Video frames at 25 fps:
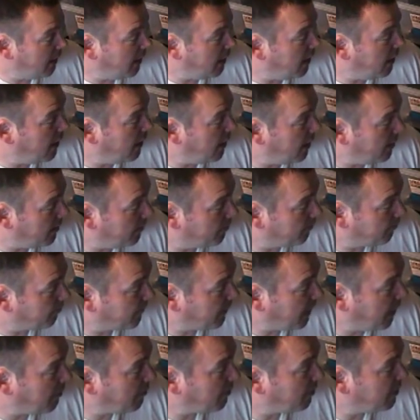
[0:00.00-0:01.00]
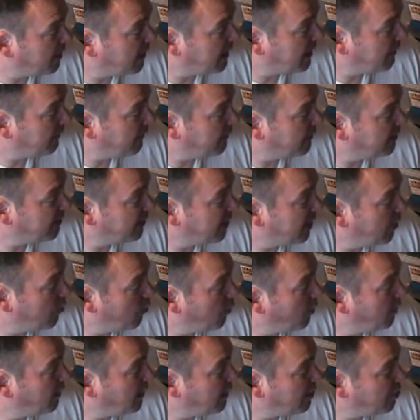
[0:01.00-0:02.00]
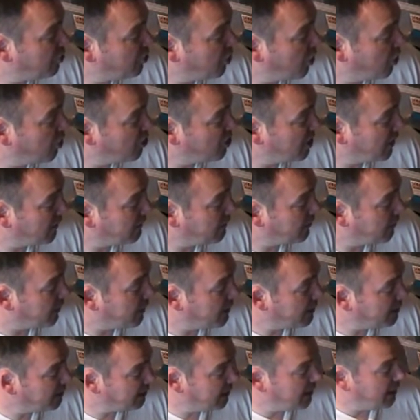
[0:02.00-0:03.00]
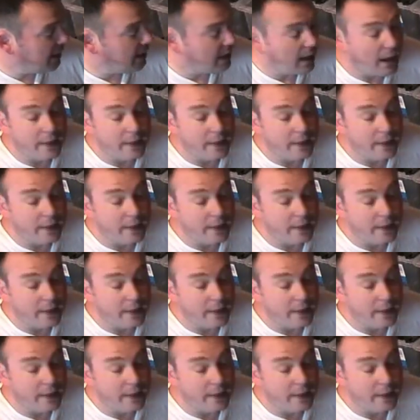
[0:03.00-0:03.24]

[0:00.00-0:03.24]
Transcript: Um, I'm going to give it uh, one last charge after this,